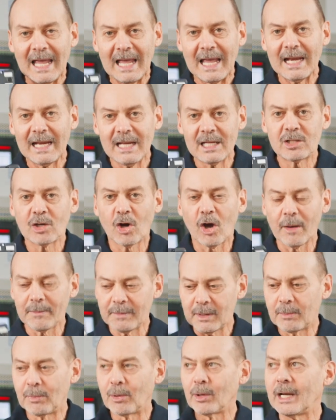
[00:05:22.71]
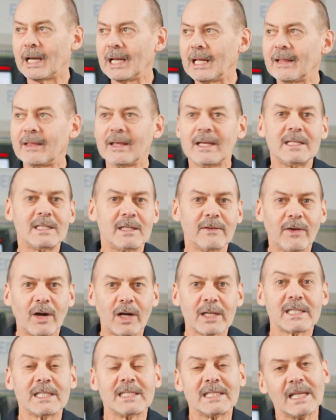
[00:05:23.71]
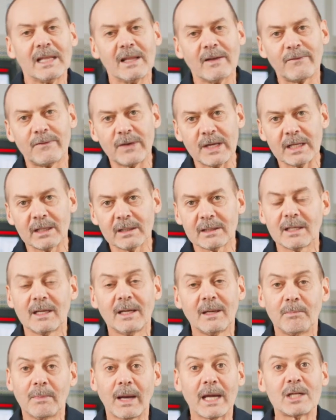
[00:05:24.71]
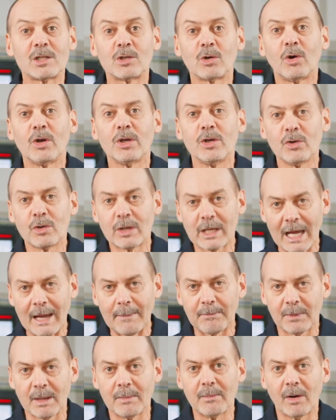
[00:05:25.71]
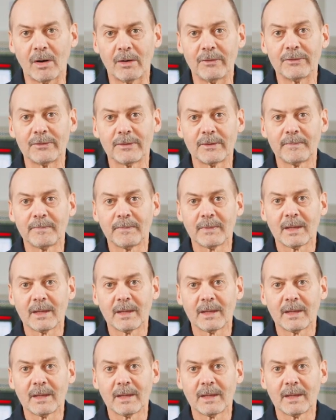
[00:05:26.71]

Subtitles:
Anytime you put any of these devices in the field, make sure you cap them off,